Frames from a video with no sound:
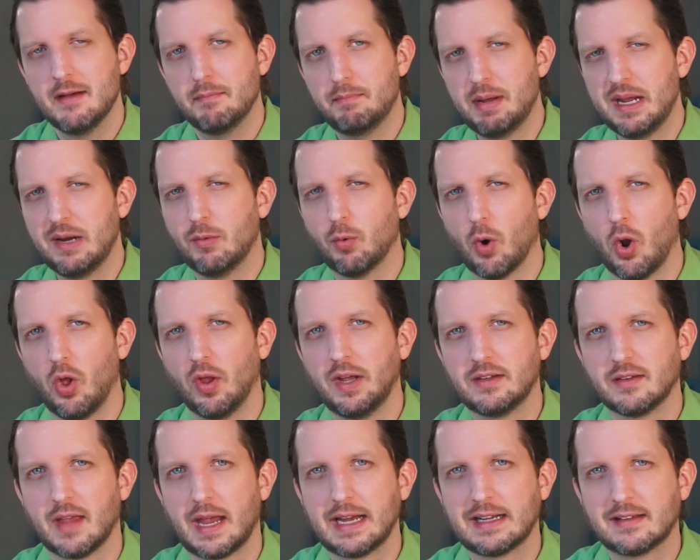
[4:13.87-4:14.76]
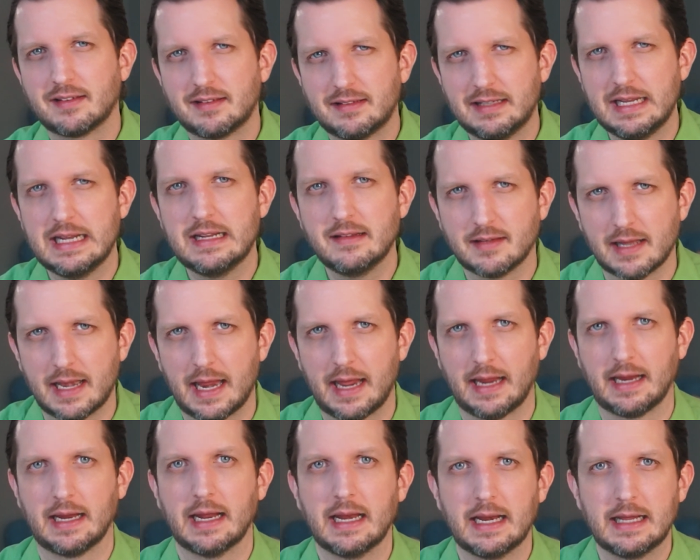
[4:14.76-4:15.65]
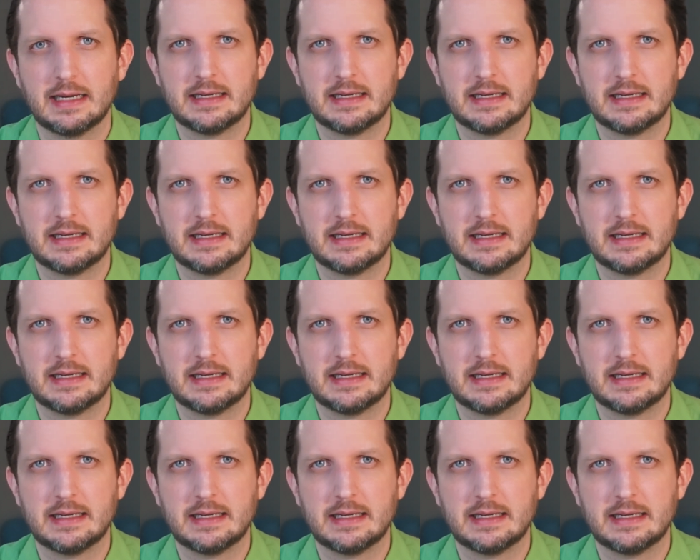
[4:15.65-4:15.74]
B-roll is like seasoning in a